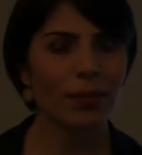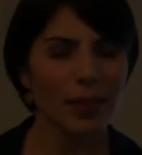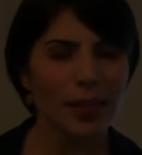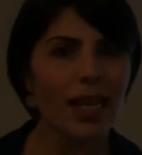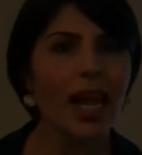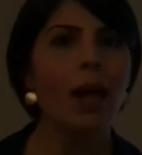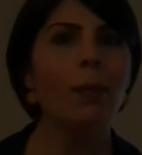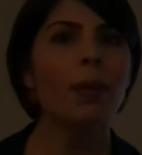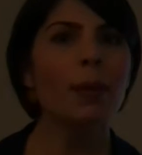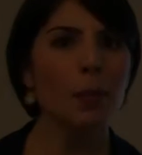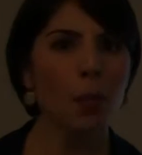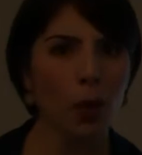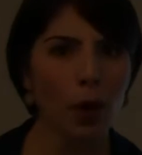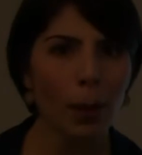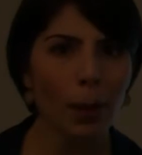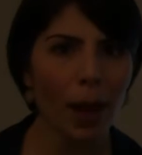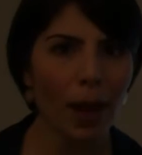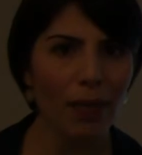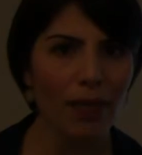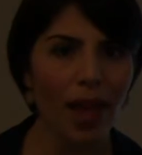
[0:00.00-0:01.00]
Tell me more
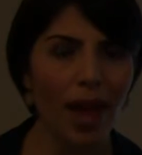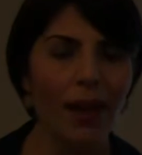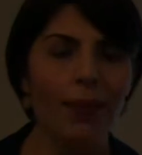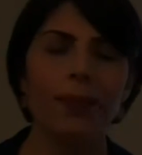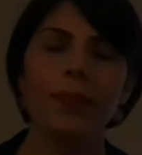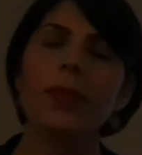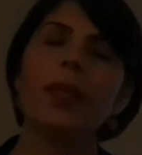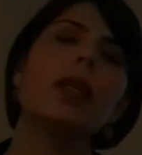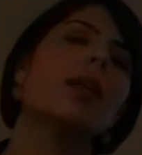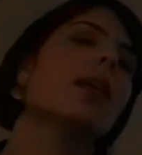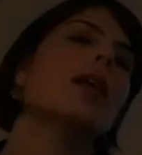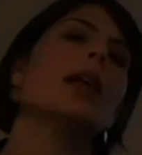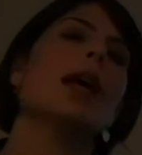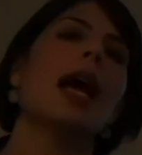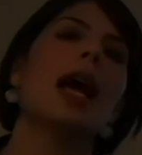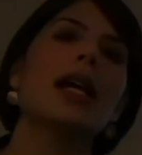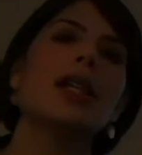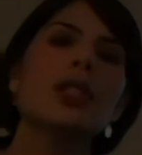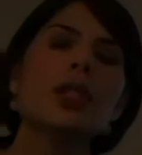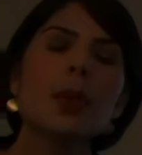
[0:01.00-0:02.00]
about that.
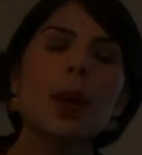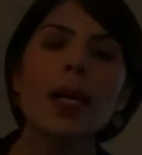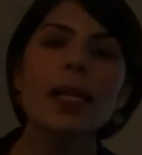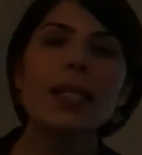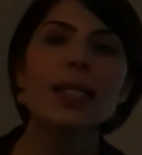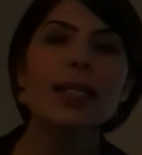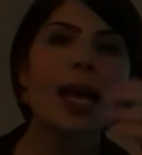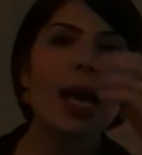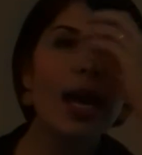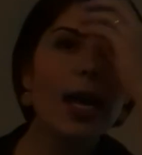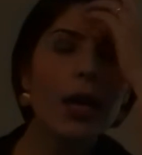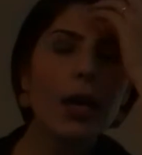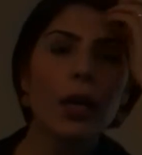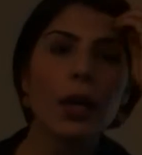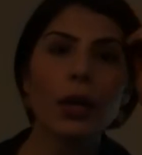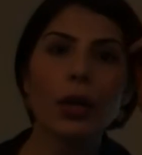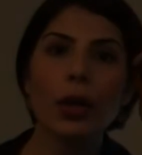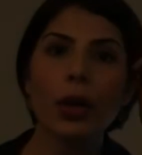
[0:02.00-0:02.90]
And so I say,